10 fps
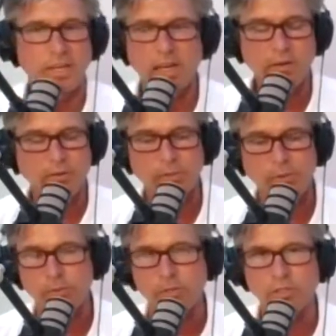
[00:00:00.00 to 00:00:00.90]
I don't think
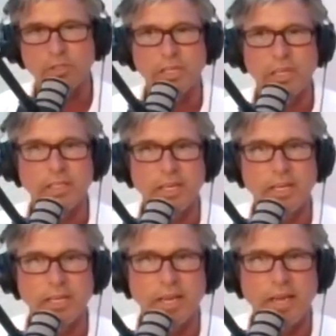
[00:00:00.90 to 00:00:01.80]
people understand
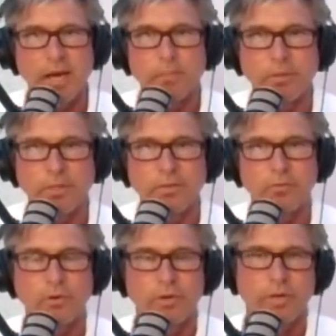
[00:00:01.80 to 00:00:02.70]
that can happen
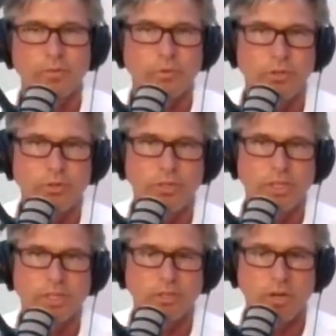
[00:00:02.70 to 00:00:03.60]
where you
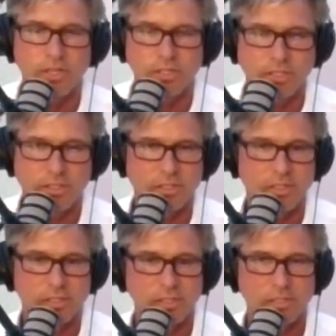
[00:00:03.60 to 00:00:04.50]
get lost in the
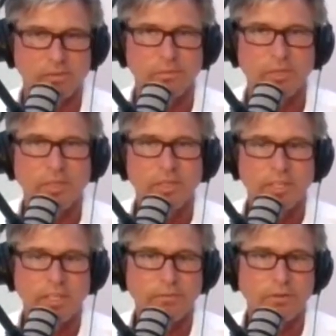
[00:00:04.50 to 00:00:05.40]
system.
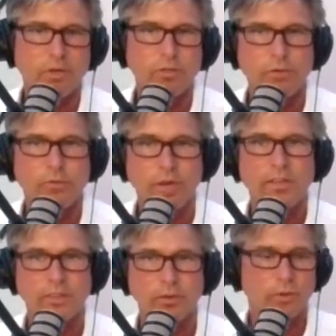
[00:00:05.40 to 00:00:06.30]
Yes. Even though you've
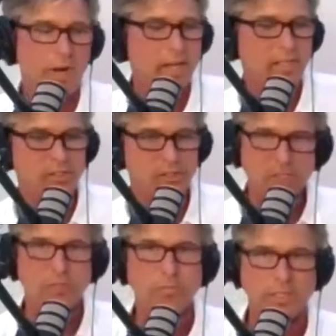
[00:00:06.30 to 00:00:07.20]
got the right
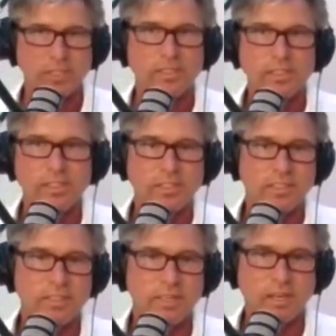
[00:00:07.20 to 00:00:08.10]
judgment,
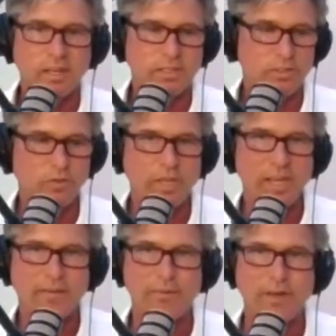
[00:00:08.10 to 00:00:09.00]
you
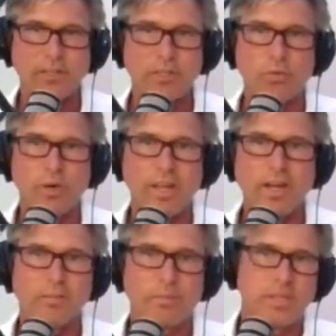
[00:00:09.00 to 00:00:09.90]
can't find your way
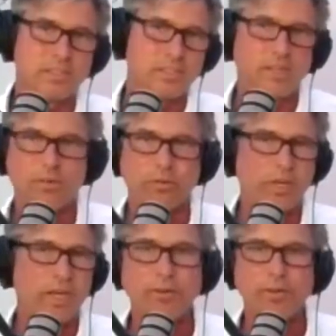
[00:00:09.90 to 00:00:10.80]
out because they do
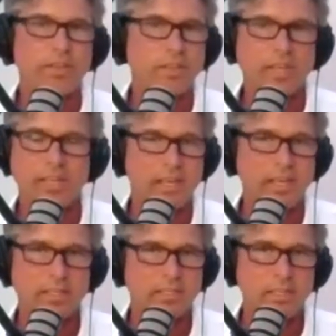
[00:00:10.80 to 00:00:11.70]
everything they
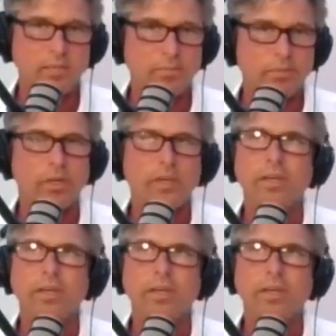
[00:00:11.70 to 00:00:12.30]
can to keep you.